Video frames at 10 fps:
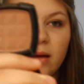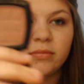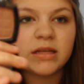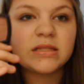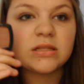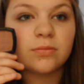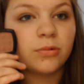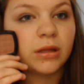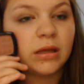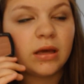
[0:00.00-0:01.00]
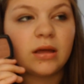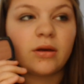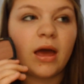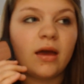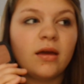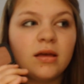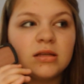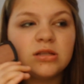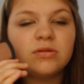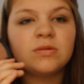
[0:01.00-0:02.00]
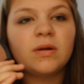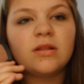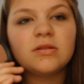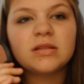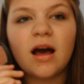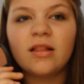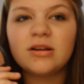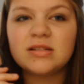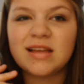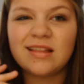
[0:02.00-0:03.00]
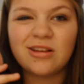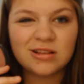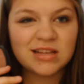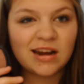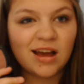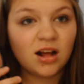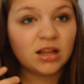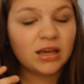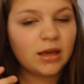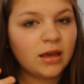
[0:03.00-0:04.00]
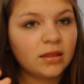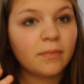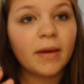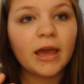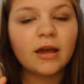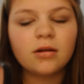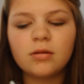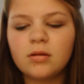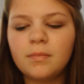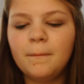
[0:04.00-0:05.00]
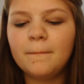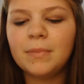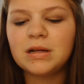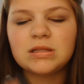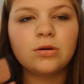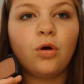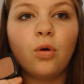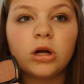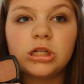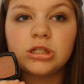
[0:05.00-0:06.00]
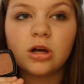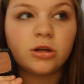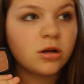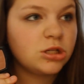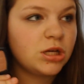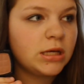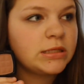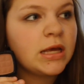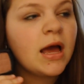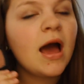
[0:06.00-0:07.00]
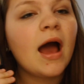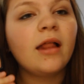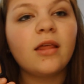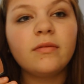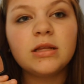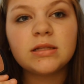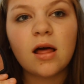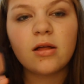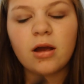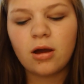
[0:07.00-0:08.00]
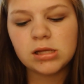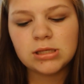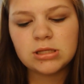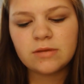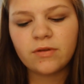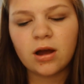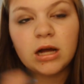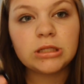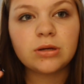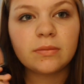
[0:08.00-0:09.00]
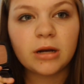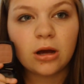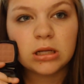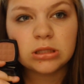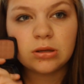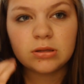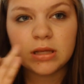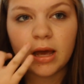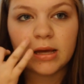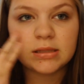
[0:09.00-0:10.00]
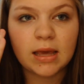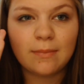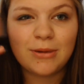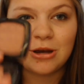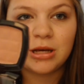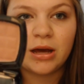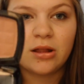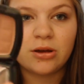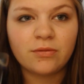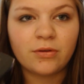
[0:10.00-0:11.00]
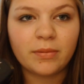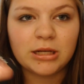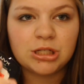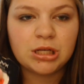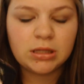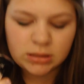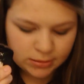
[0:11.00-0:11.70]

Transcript: This is really, okay, so it's one of those colors that looks kind of ugly in the pan, but it's gorgeous on your cheeks. I love this color. I also use it for contouring, but I also use it as a berry color for my cheeks.